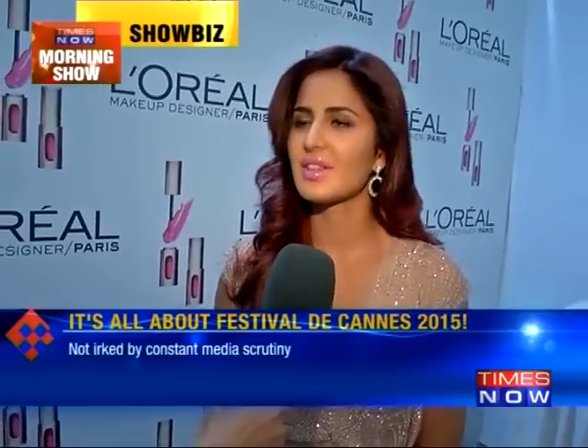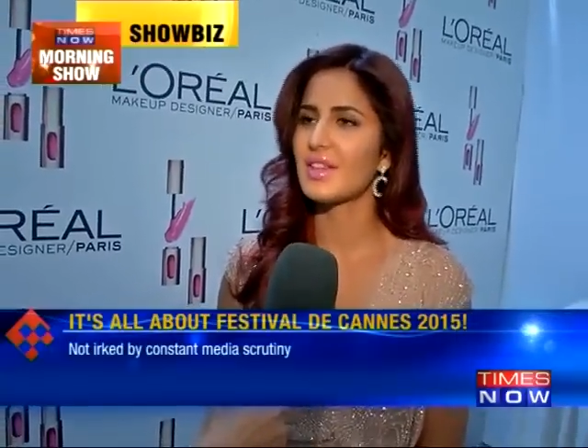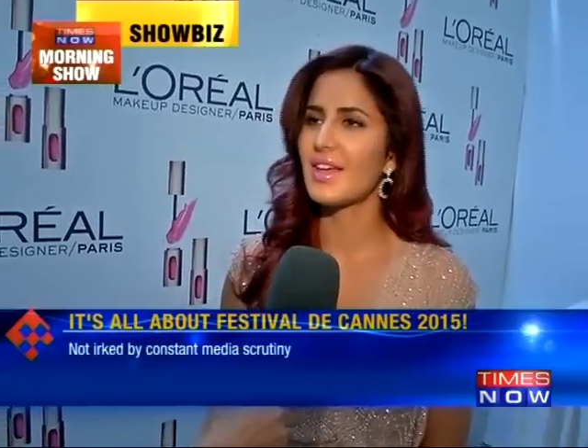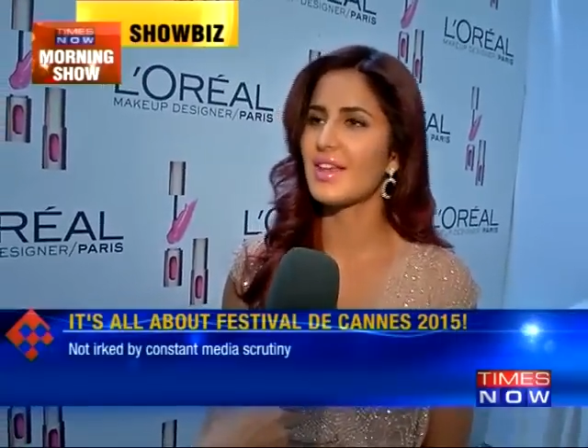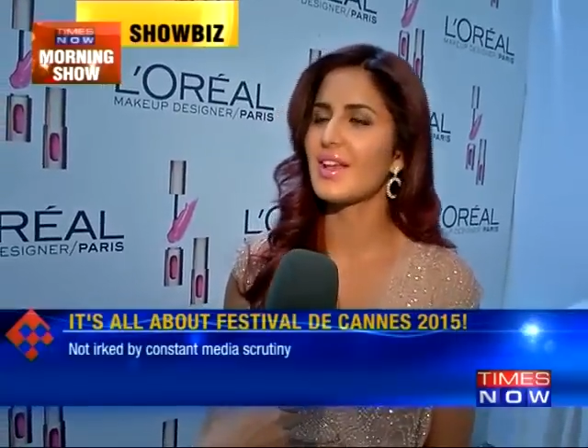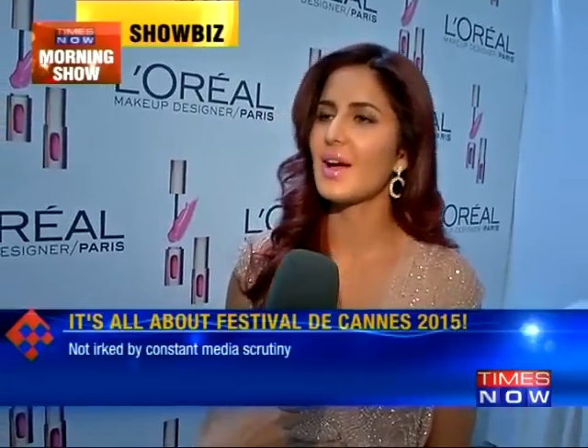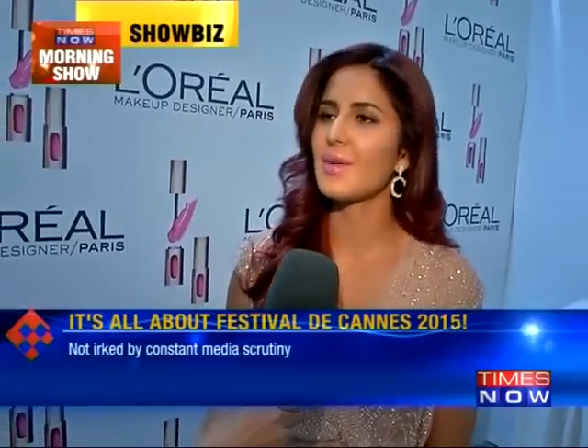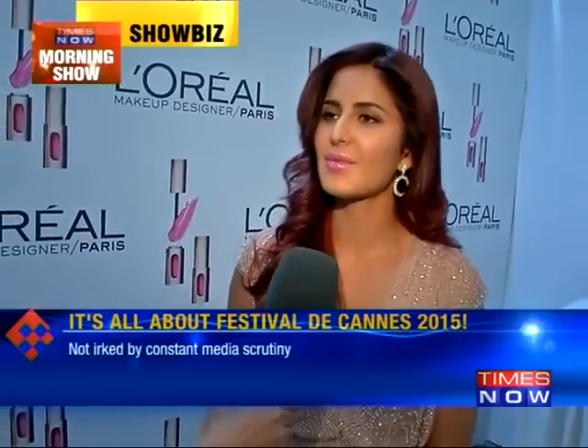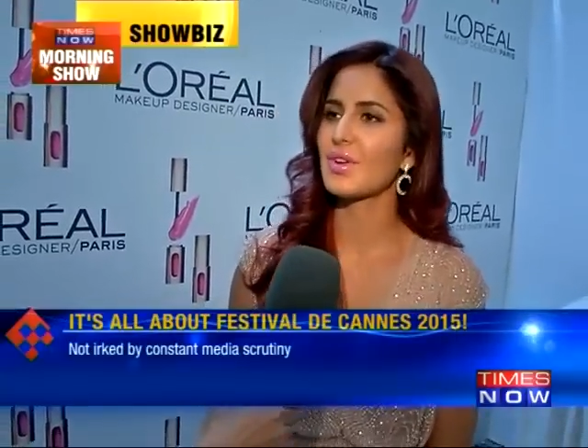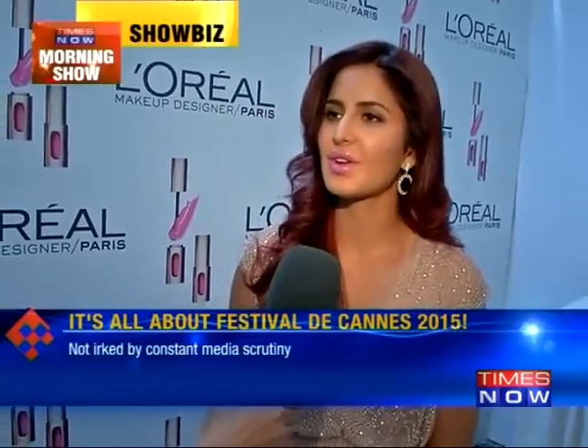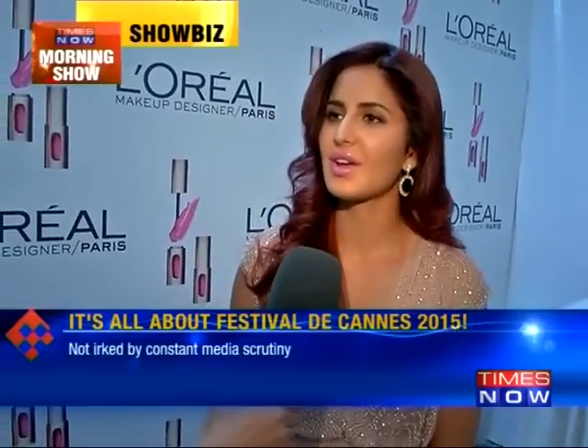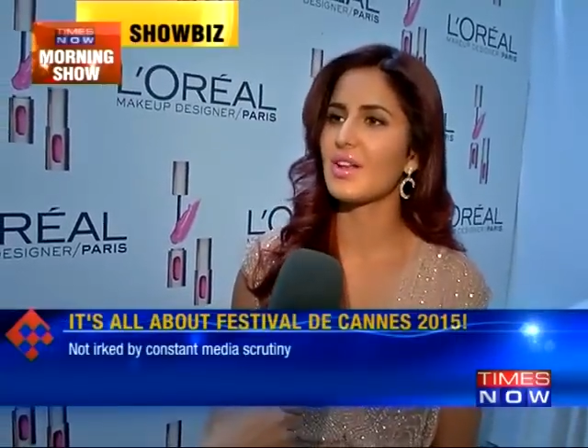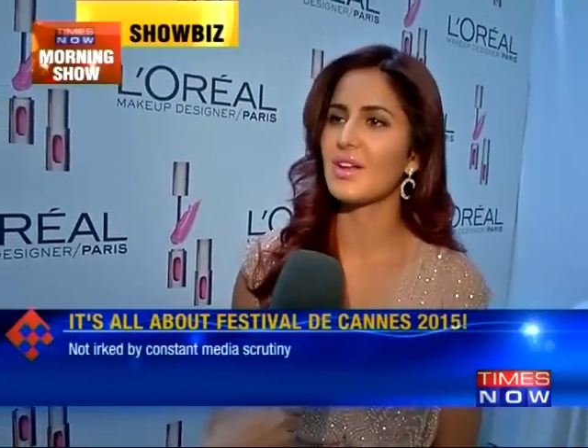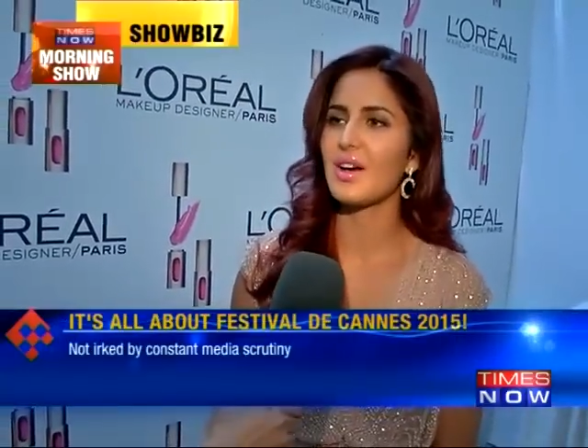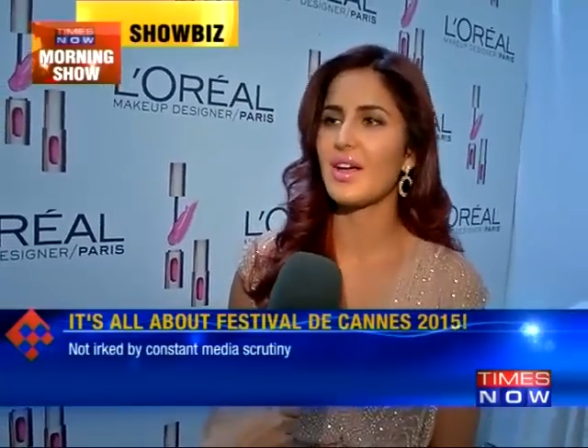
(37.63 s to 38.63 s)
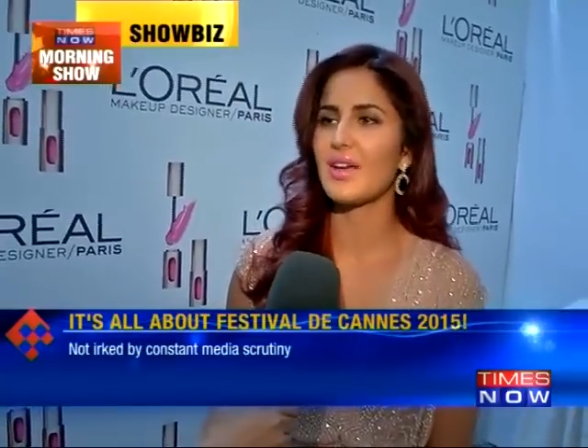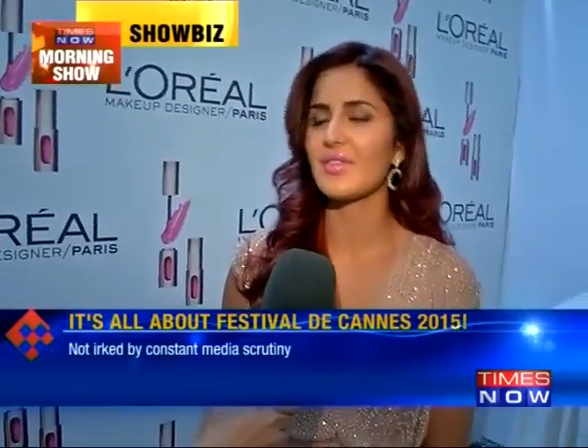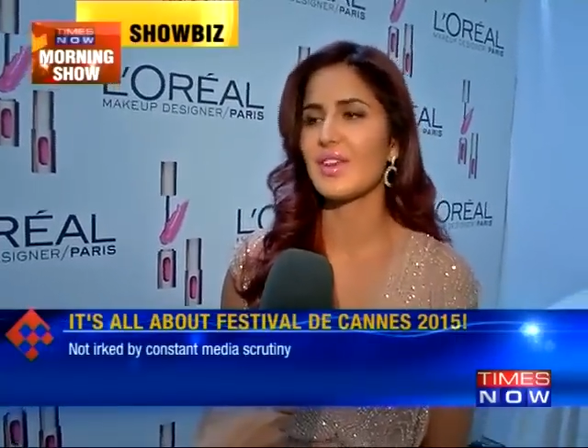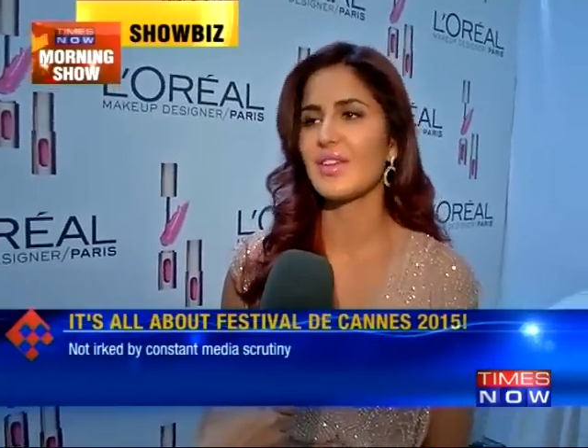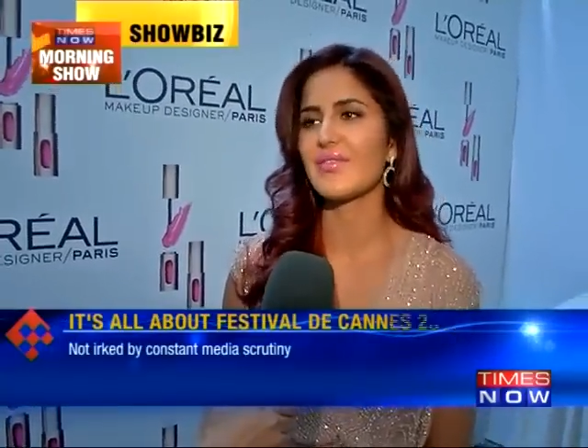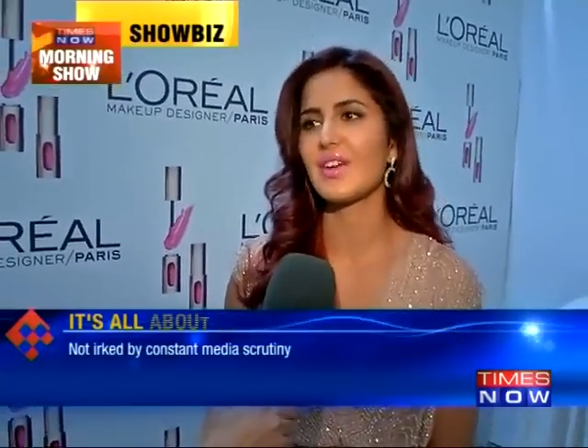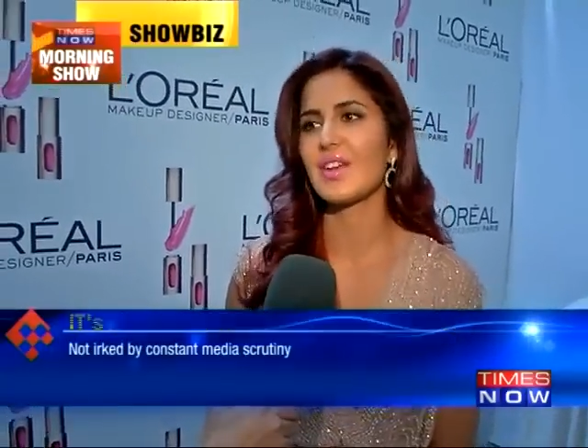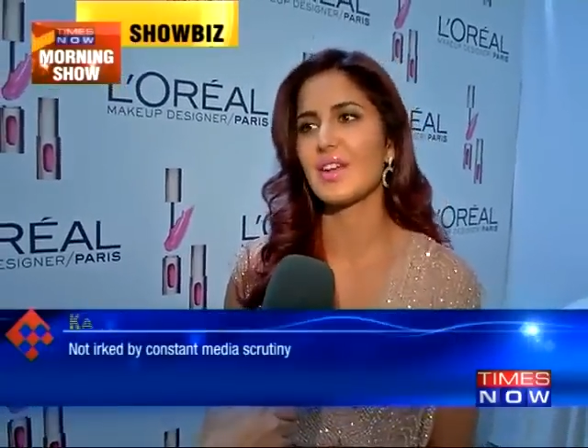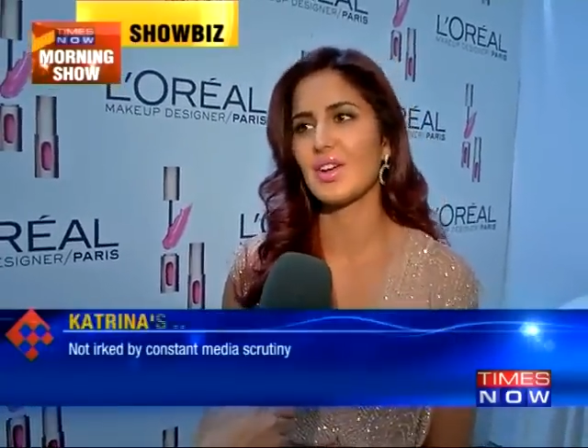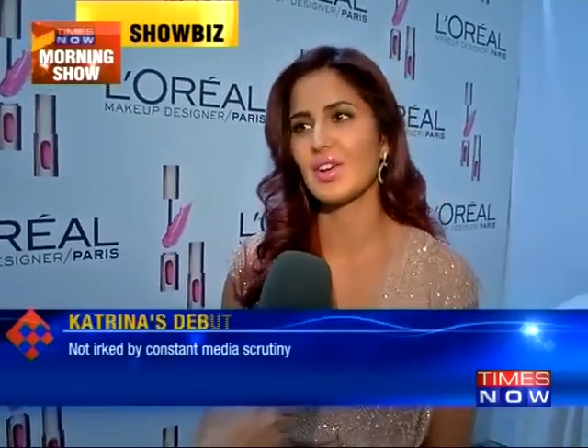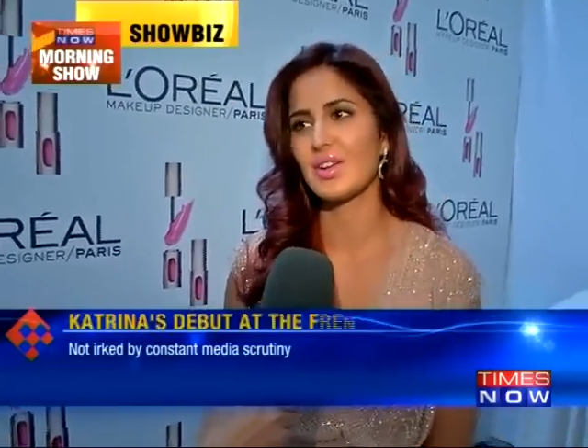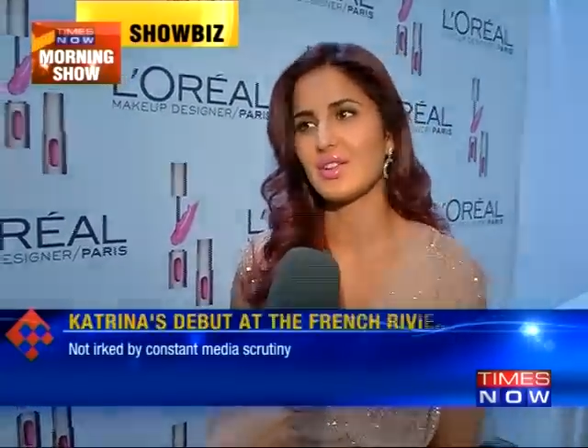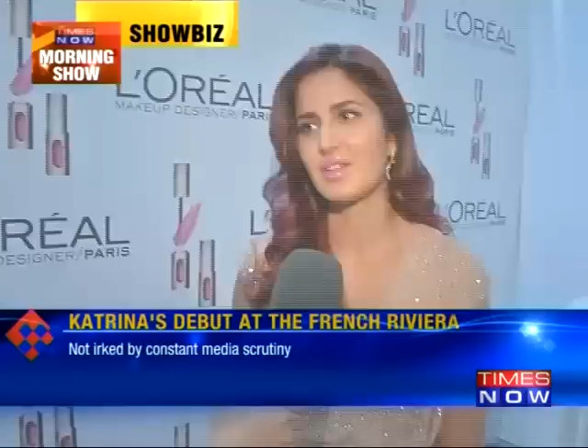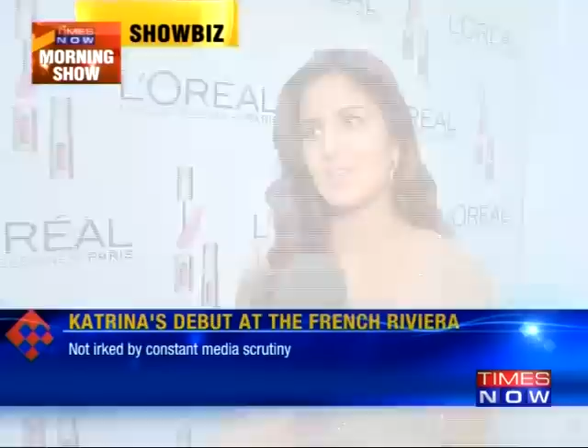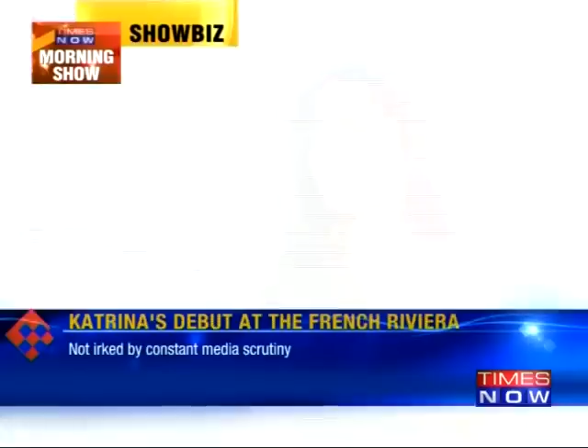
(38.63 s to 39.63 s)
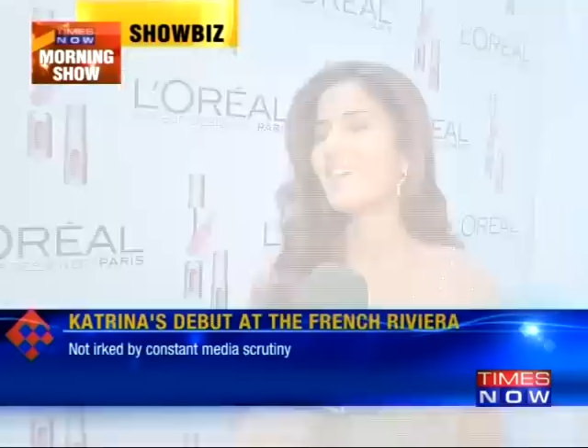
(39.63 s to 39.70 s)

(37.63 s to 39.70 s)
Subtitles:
and then I'm going to not have any fun at all.